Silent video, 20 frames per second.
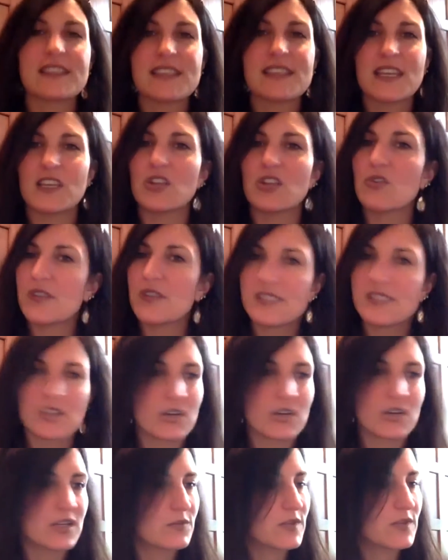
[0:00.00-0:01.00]
I
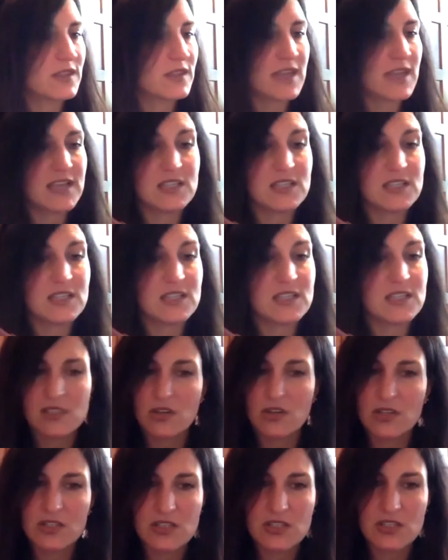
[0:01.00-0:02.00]
just started
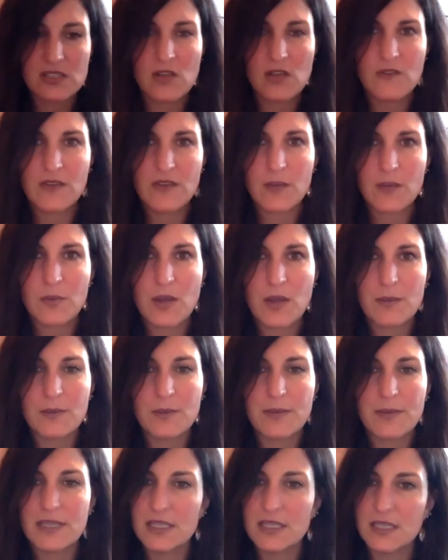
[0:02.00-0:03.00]
solving a problem. I
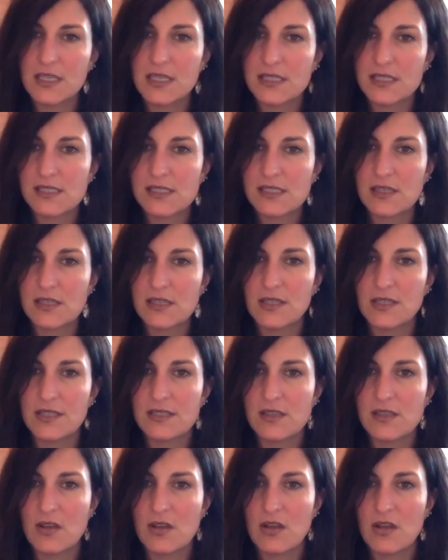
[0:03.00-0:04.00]
didn't necessarily
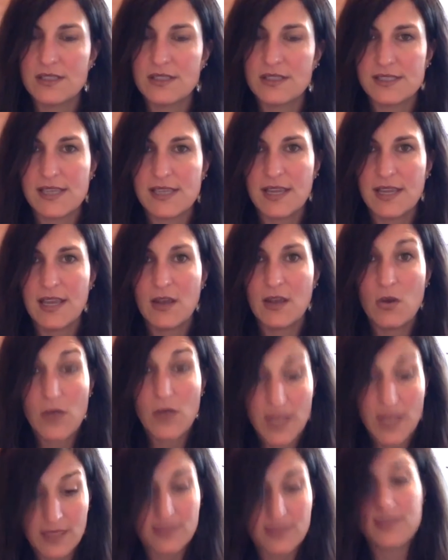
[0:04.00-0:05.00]
say,
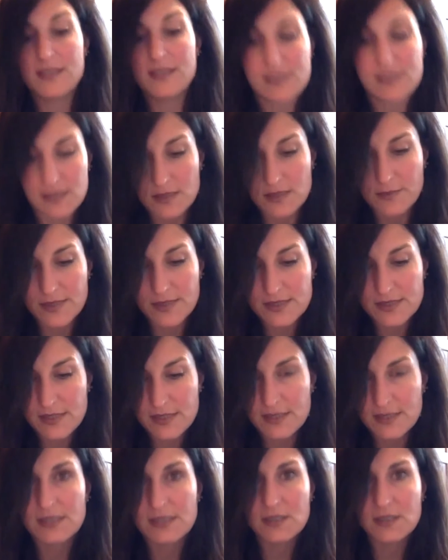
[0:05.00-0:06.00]
okay, this is the
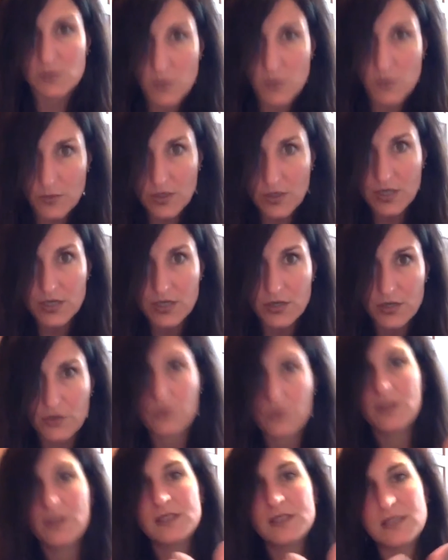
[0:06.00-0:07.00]
business. This is what we're going to do.
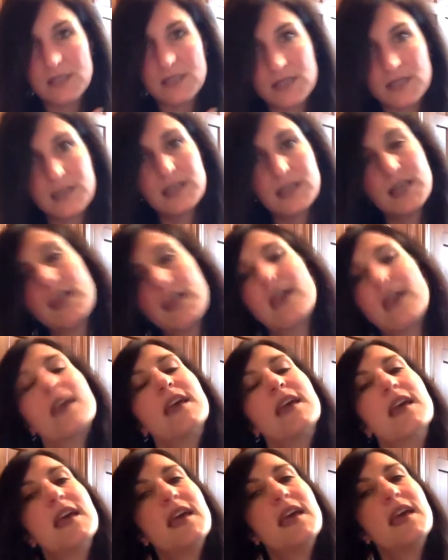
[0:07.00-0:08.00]
This is da, da, da.
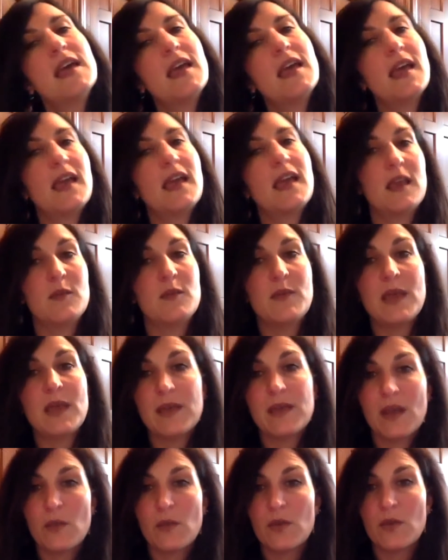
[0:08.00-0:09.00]
And maybe
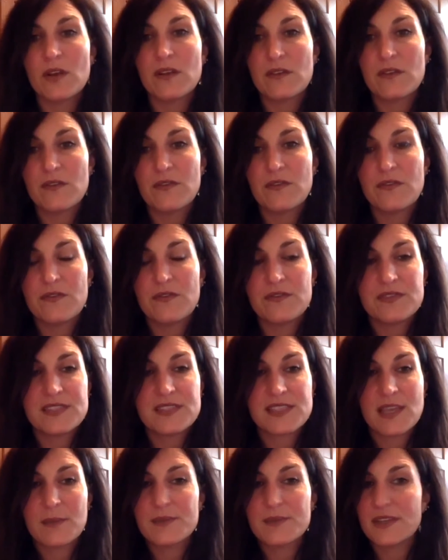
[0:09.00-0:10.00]
I would have
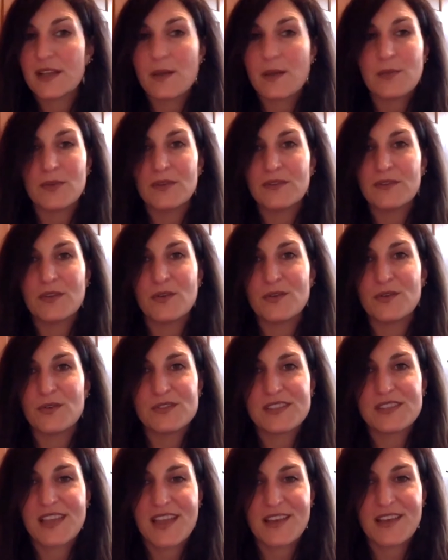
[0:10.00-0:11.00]
skipped a couple of those
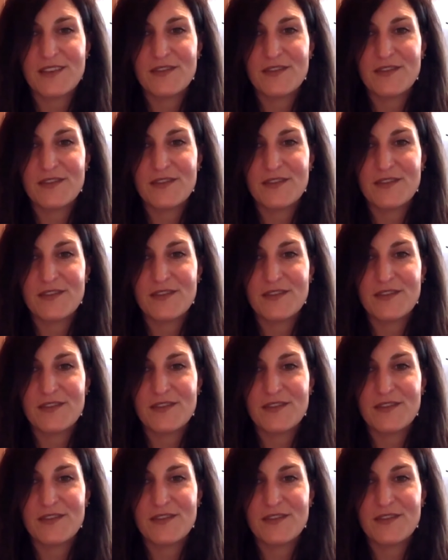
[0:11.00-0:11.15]
kind of,